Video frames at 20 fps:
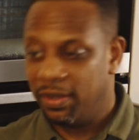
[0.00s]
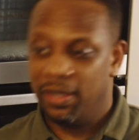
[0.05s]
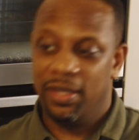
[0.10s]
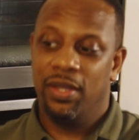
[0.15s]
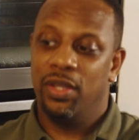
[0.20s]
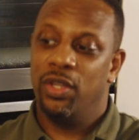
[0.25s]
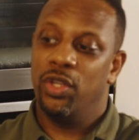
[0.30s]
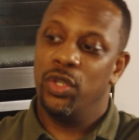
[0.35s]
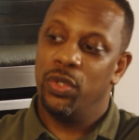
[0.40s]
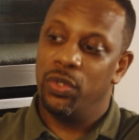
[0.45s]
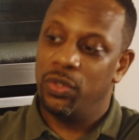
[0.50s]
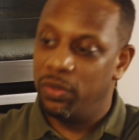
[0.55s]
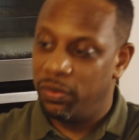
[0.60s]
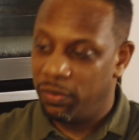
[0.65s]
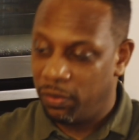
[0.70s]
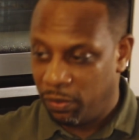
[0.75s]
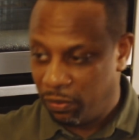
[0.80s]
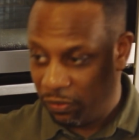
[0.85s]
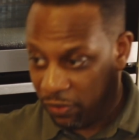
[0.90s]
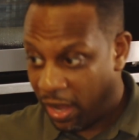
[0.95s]
who
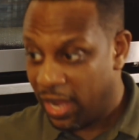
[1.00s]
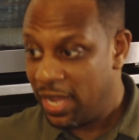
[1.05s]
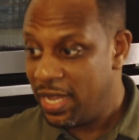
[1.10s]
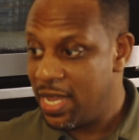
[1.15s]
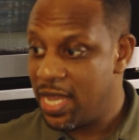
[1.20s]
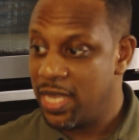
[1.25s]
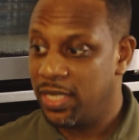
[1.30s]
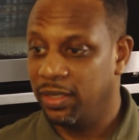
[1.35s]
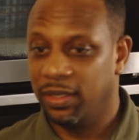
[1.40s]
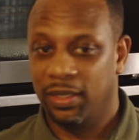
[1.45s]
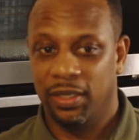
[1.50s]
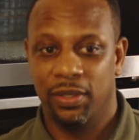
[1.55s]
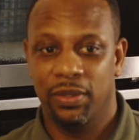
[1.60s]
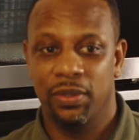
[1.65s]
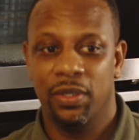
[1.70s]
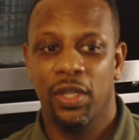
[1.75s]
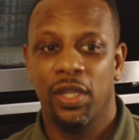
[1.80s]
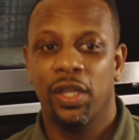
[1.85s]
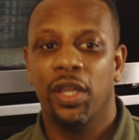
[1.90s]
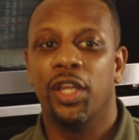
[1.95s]
30 years
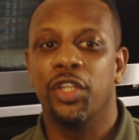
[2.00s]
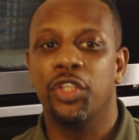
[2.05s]
ago mm.